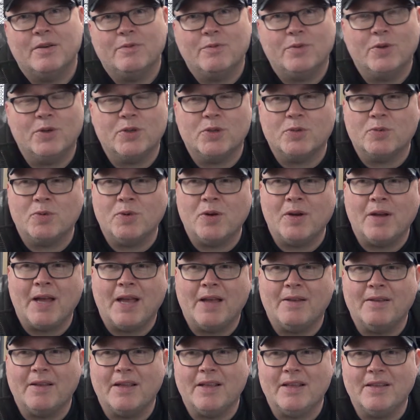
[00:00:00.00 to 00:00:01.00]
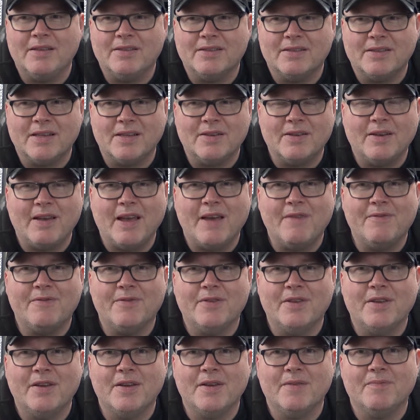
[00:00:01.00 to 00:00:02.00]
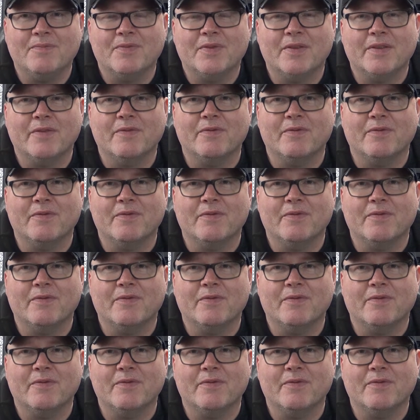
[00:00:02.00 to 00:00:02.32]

which will, instead of having the